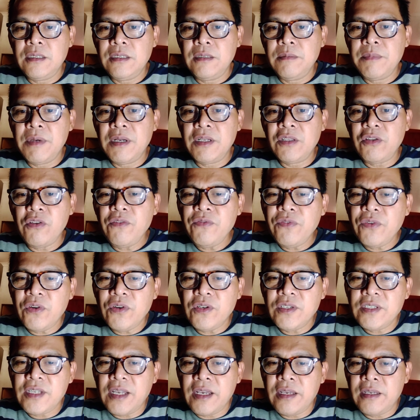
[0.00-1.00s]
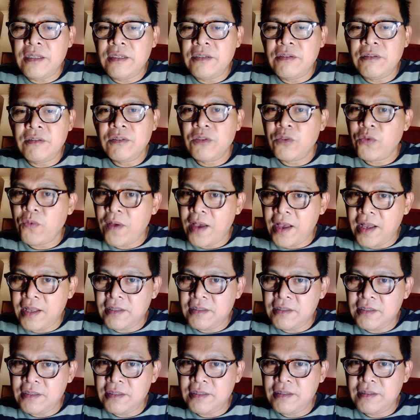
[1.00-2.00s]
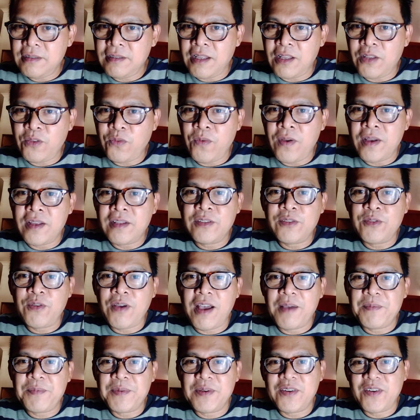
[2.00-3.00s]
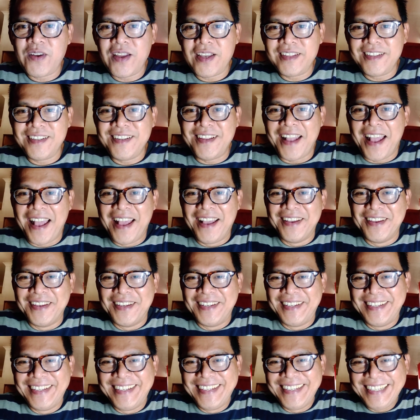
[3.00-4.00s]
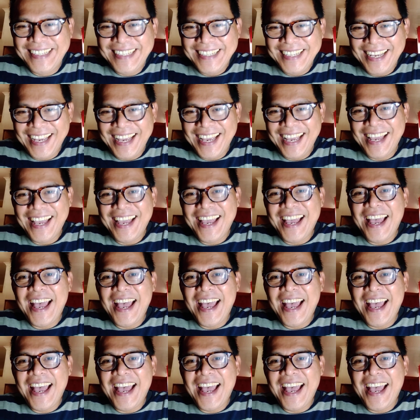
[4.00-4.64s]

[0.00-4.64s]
But of course, I don't want that one to happen right now.